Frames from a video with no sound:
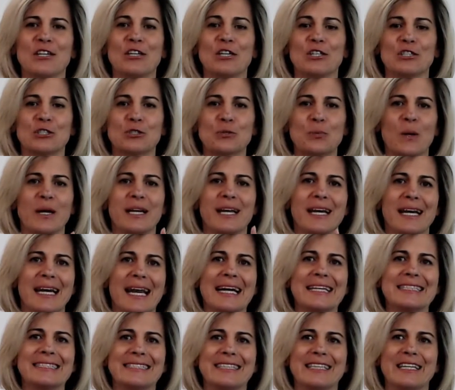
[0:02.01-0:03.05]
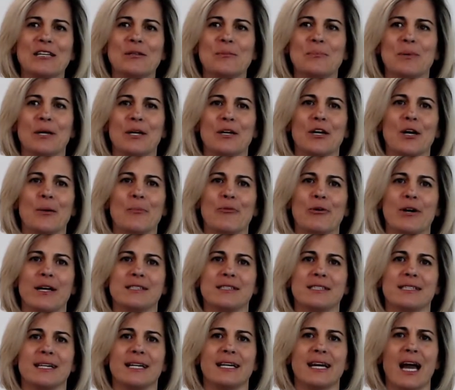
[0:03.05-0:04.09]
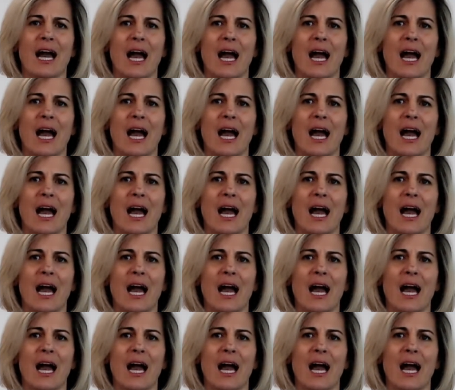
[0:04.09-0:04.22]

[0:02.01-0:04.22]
your 2019 Beat Our President.